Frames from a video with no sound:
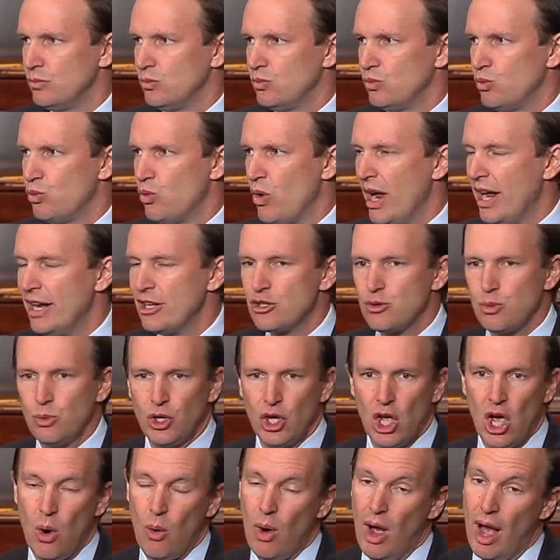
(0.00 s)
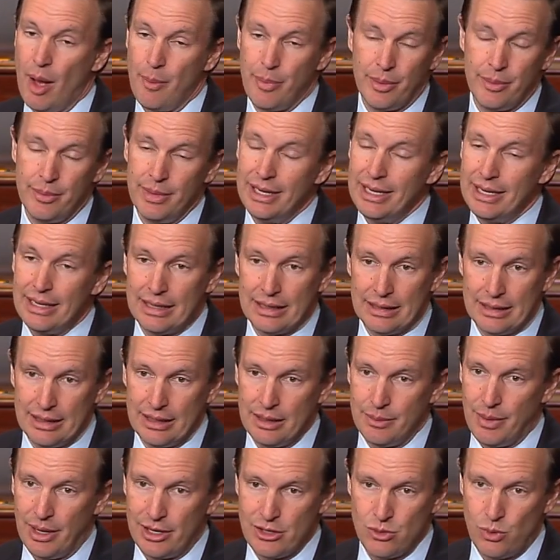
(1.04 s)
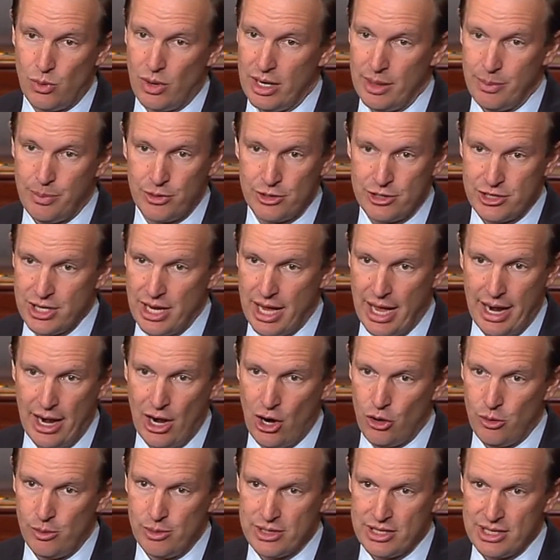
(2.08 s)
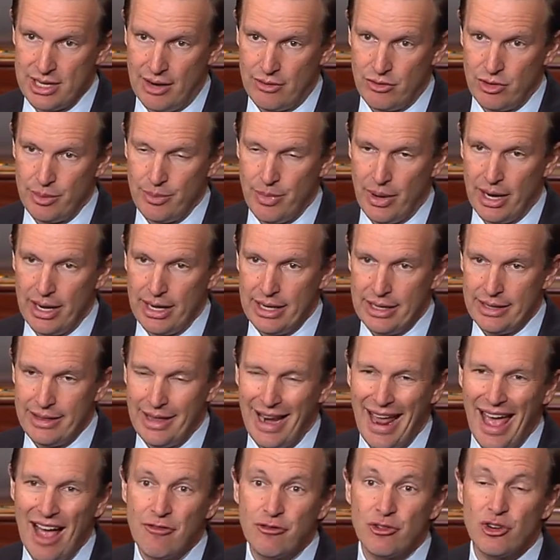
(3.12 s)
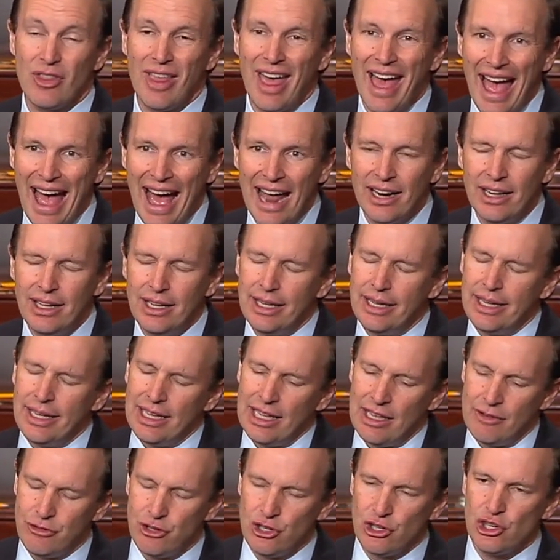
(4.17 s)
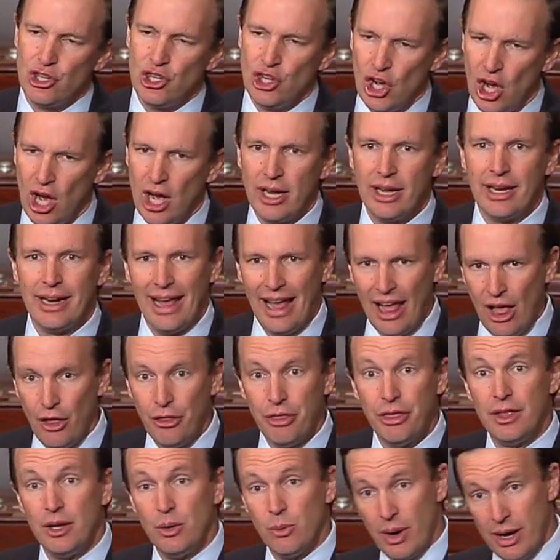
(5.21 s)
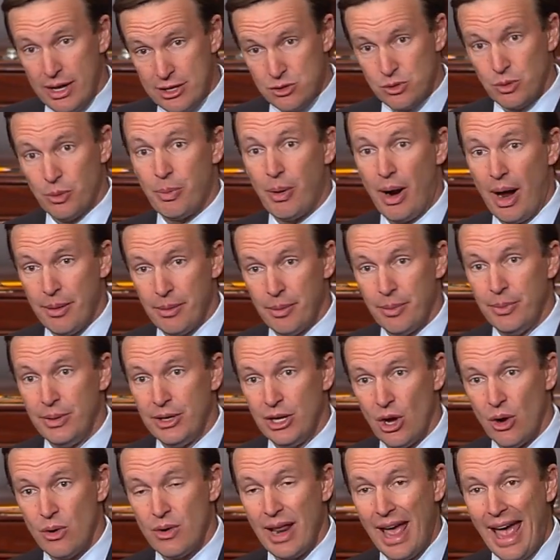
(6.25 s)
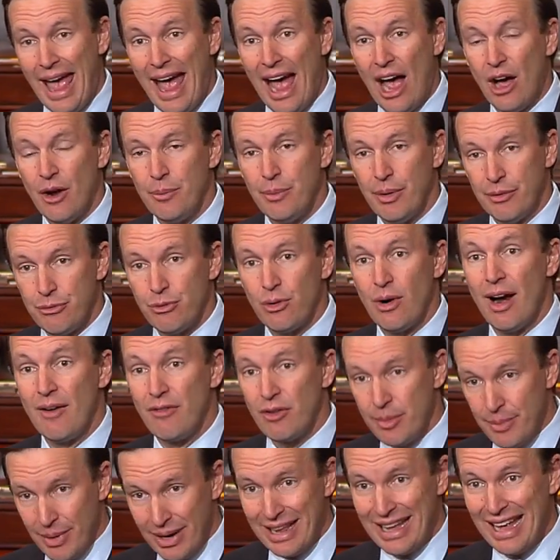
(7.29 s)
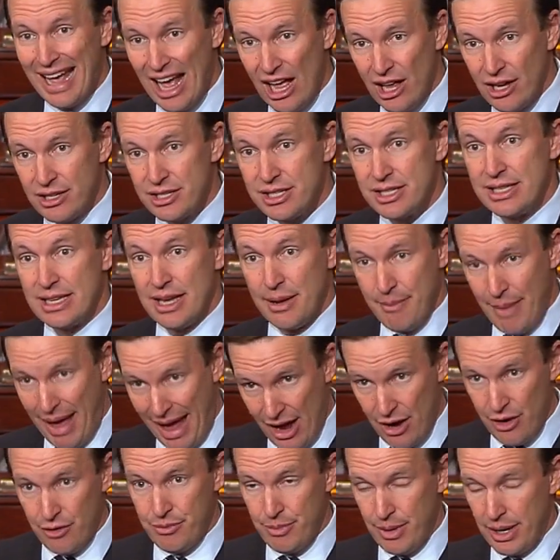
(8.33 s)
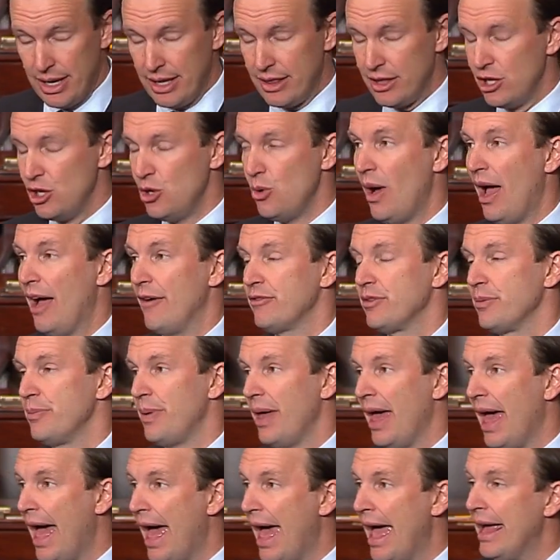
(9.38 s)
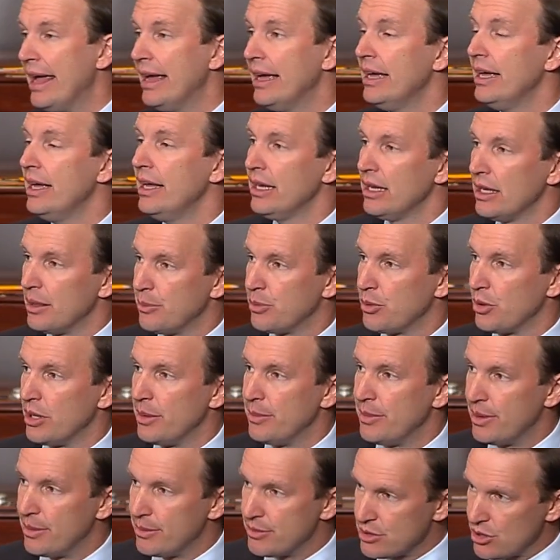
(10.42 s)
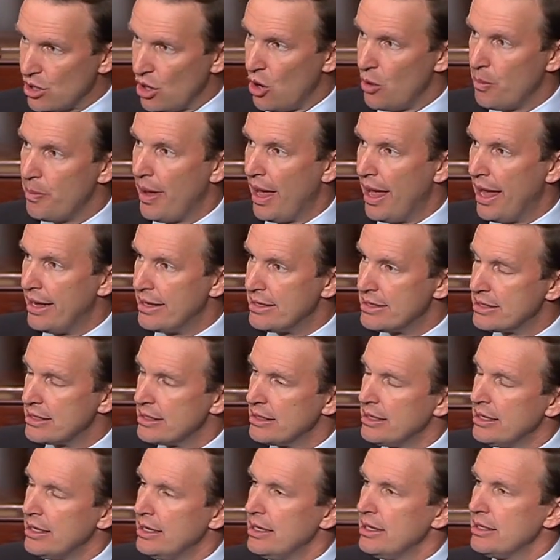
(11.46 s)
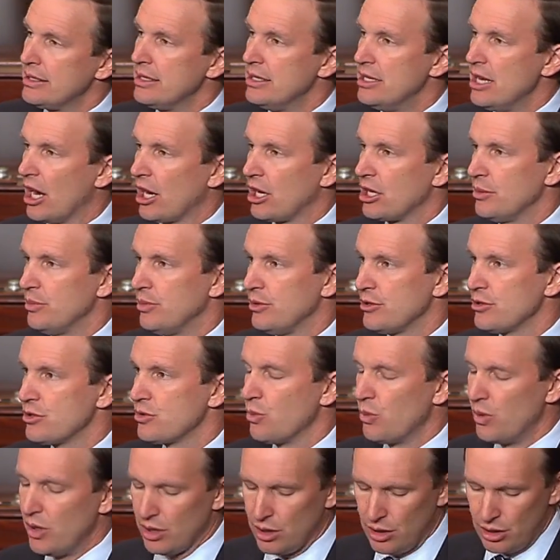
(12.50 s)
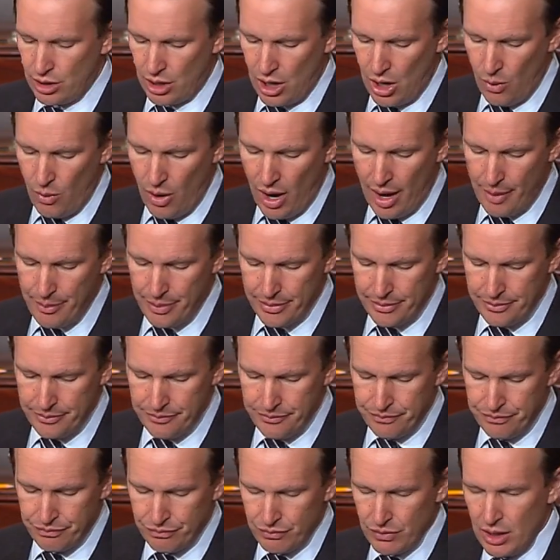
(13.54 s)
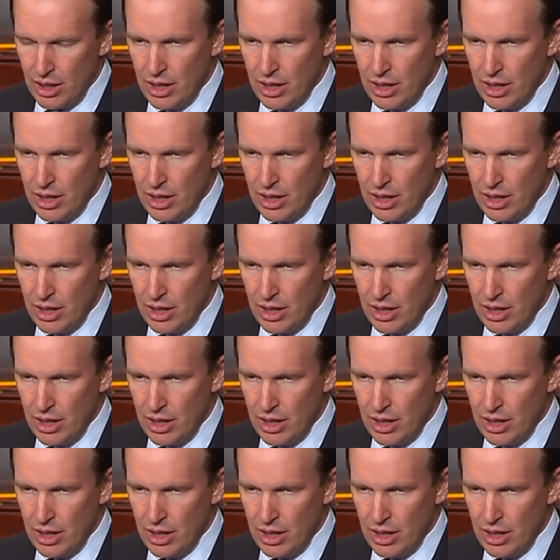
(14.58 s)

rates will go up immediately by 20% on almost everybody. And then after that, if you're young and healthy, rates will probably go down. But for everybody else, the amount of money that you have to pay in premiums, copays, deductibles will go up.